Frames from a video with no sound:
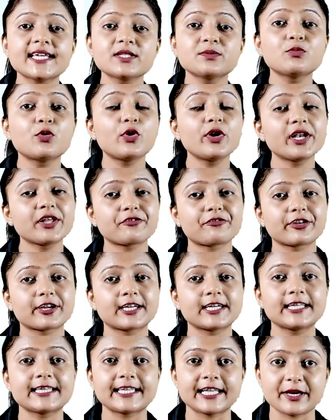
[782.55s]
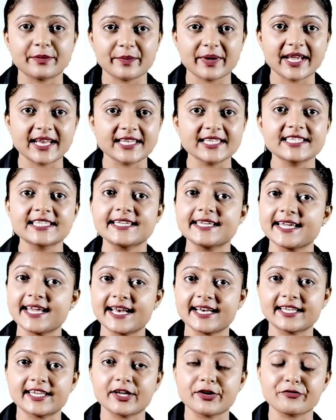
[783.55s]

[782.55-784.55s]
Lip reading: is more difficult than men's, yet